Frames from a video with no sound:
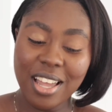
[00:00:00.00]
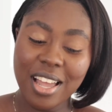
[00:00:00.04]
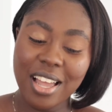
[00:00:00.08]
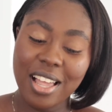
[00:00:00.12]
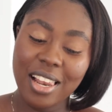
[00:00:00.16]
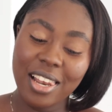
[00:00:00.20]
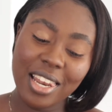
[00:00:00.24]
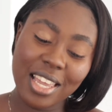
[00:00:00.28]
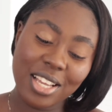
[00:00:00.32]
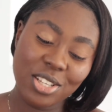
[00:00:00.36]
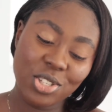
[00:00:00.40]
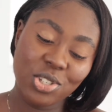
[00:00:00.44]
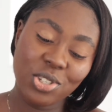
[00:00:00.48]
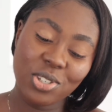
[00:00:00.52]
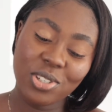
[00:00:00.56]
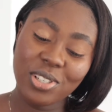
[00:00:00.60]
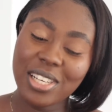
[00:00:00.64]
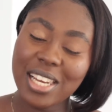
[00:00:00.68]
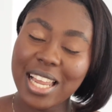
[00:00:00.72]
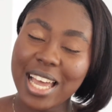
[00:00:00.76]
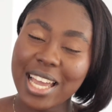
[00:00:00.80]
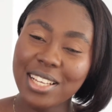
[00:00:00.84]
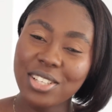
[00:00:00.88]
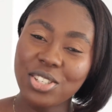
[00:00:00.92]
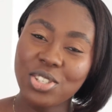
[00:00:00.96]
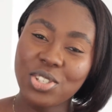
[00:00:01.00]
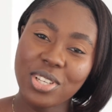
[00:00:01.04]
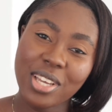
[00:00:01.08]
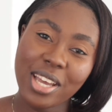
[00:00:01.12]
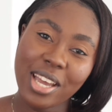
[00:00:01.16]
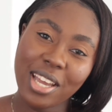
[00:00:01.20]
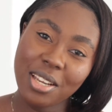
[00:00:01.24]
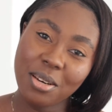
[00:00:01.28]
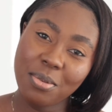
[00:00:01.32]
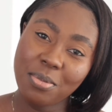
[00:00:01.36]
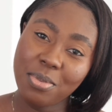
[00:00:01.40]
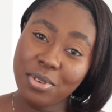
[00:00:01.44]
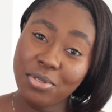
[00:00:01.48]
let your light
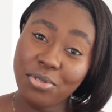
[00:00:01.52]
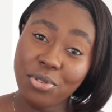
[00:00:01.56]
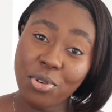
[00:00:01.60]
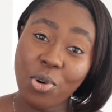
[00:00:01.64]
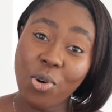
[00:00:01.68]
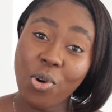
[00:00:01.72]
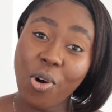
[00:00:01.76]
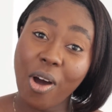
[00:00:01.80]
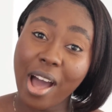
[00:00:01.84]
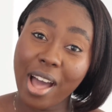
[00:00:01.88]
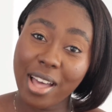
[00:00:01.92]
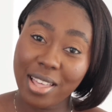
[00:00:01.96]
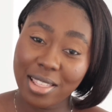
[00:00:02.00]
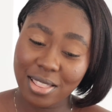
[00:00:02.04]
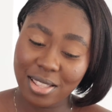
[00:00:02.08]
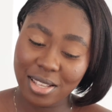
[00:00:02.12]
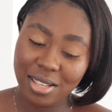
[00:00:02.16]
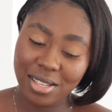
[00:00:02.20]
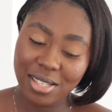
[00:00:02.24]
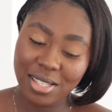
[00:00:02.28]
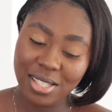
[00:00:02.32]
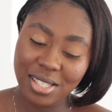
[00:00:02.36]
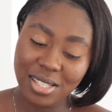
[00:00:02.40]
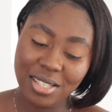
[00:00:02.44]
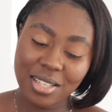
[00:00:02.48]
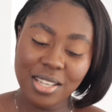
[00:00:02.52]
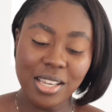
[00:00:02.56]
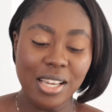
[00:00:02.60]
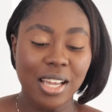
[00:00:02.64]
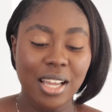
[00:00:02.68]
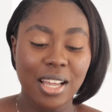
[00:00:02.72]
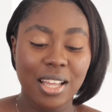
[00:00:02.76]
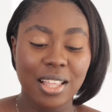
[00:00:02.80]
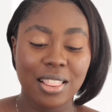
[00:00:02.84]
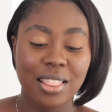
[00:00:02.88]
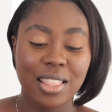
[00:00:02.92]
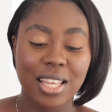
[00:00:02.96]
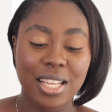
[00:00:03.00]
shine before others,
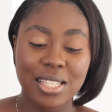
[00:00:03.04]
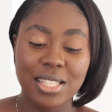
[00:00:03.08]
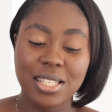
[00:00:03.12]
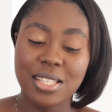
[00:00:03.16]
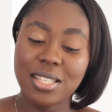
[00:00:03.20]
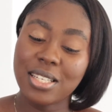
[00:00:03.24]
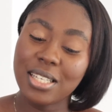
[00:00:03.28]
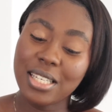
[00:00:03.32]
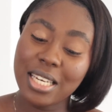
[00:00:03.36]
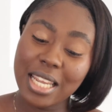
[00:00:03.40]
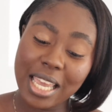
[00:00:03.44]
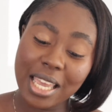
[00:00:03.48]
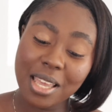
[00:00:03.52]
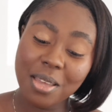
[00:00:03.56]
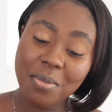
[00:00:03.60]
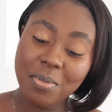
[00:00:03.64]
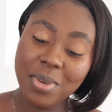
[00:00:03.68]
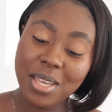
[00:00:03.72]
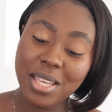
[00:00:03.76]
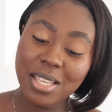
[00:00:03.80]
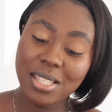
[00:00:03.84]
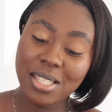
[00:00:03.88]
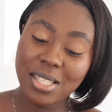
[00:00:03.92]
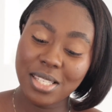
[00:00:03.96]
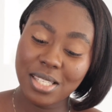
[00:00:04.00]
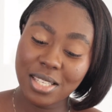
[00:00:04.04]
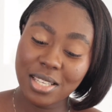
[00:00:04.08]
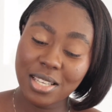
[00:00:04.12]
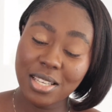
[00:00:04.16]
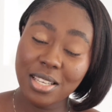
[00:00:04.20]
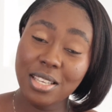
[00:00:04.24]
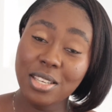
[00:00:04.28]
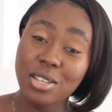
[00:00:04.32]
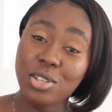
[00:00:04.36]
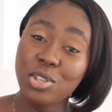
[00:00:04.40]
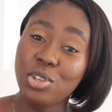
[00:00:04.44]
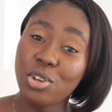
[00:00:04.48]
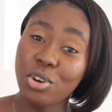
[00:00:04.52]
that they may
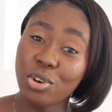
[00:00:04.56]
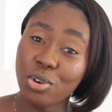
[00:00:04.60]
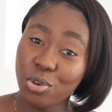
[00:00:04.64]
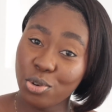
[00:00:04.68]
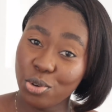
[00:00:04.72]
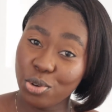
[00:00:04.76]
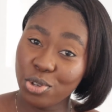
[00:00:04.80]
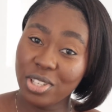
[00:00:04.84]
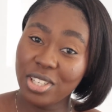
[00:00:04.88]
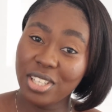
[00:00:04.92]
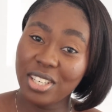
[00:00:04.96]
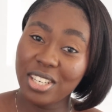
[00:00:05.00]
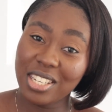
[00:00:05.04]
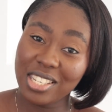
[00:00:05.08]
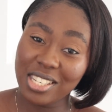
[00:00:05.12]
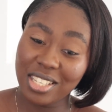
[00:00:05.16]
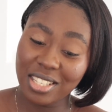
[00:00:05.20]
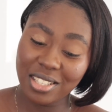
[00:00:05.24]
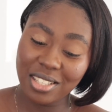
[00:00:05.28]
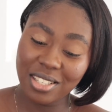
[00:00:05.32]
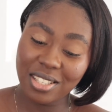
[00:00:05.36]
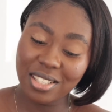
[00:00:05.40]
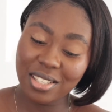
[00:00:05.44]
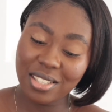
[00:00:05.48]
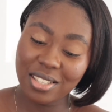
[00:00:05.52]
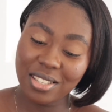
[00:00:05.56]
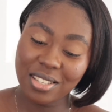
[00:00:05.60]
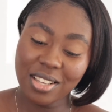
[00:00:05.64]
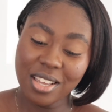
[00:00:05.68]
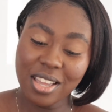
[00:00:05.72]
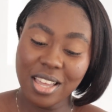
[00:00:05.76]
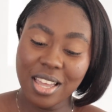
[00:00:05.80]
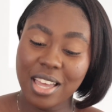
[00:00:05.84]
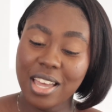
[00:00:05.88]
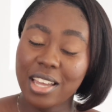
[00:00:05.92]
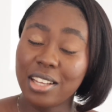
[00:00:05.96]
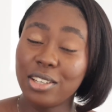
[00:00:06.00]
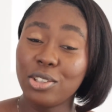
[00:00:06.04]
see your good deeds
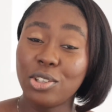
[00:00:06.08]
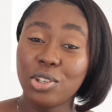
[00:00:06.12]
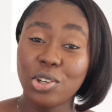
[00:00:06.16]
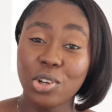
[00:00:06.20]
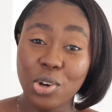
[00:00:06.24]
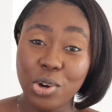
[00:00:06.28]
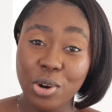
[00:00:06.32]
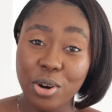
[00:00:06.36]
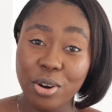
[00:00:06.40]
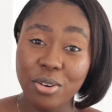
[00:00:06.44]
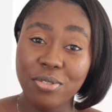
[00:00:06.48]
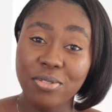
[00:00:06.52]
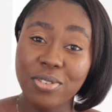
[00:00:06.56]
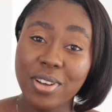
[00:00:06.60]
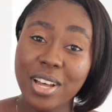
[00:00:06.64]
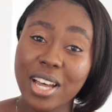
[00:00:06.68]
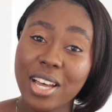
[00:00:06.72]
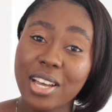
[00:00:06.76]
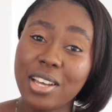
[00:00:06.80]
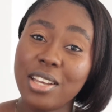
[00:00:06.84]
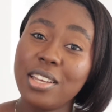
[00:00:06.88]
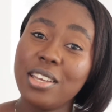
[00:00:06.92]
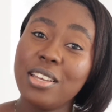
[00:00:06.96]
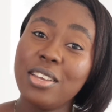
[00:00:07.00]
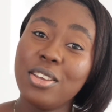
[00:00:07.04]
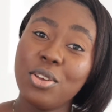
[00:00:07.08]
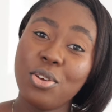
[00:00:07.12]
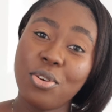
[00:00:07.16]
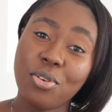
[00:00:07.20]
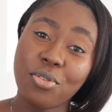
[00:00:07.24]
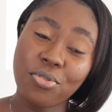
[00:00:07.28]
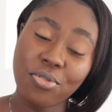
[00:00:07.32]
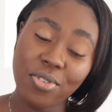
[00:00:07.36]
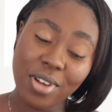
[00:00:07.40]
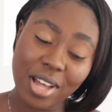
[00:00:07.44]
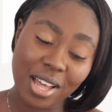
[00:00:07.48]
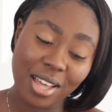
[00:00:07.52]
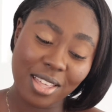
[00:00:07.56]
and glorify your
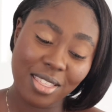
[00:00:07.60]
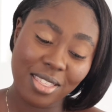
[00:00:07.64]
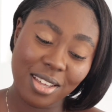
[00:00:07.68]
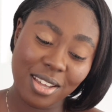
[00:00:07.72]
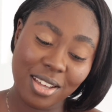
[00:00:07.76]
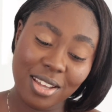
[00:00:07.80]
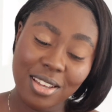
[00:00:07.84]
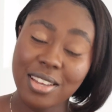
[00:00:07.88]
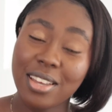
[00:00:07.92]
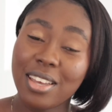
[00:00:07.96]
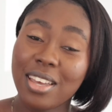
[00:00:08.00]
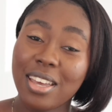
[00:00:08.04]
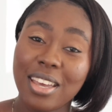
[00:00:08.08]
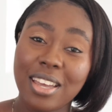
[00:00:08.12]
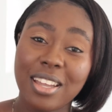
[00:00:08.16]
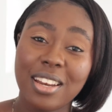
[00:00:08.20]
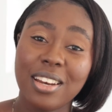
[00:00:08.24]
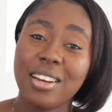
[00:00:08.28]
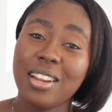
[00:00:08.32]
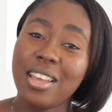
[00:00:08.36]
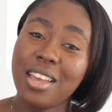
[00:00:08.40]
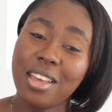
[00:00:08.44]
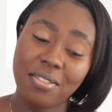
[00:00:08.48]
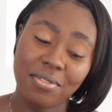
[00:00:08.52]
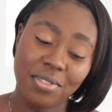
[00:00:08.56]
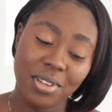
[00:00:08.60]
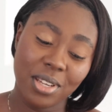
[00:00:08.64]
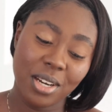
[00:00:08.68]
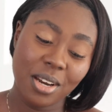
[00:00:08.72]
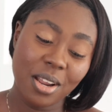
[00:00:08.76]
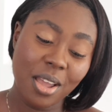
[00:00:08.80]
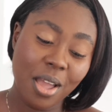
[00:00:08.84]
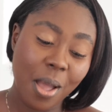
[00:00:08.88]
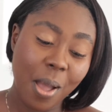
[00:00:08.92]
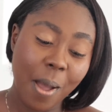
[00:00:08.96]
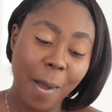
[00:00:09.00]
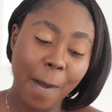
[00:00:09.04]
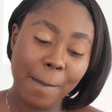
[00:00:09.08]
Father in heaven.
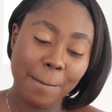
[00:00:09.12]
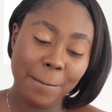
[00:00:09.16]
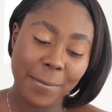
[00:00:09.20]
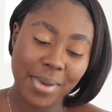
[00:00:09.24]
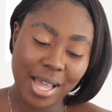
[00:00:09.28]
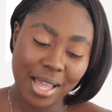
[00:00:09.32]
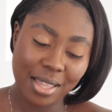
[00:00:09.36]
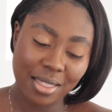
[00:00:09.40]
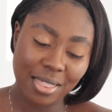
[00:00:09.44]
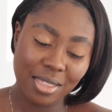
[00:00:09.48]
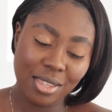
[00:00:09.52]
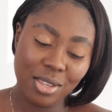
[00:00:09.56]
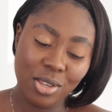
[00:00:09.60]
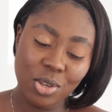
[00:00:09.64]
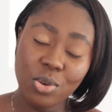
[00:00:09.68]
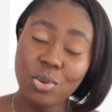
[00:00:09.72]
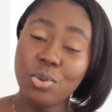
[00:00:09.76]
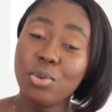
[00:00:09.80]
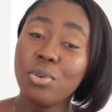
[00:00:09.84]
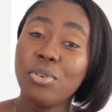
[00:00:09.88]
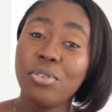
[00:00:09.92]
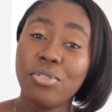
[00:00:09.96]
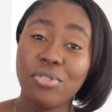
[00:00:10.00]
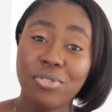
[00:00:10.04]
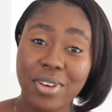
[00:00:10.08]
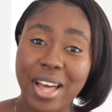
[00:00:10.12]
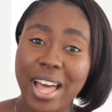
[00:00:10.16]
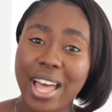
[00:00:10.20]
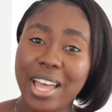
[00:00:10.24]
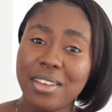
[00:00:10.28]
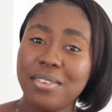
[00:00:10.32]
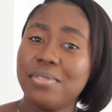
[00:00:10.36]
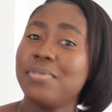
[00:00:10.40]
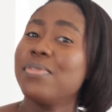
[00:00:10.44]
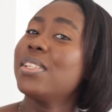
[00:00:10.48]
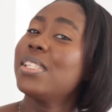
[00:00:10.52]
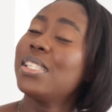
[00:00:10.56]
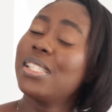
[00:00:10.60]
Matthew
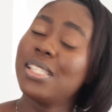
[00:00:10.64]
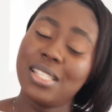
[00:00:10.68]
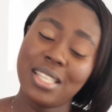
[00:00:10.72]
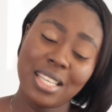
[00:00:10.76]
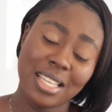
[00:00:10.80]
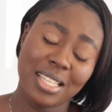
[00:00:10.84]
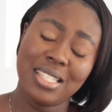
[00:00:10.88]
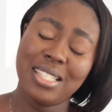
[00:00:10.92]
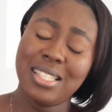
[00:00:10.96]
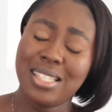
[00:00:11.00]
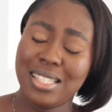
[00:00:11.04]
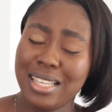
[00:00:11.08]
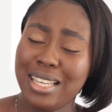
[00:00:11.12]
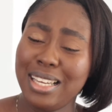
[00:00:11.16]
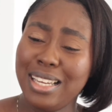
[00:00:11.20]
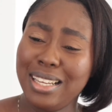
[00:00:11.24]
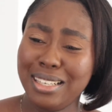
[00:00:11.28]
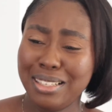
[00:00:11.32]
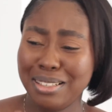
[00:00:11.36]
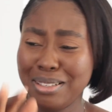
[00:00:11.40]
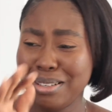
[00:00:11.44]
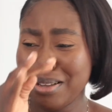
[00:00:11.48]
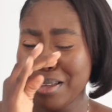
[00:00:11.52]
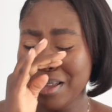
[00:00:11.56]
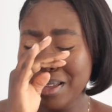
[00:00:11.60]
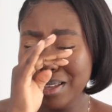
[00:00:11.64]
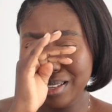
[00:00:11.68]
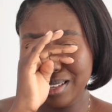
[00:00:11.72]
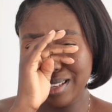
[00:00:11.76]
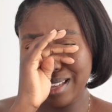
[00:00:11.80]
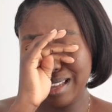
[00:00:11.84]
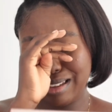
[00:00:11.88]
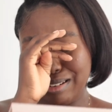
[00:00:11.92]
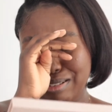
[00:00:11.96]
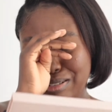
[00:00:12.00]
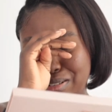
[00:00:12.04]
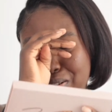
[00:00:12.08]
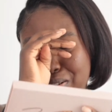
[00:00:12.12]
5:16. I don't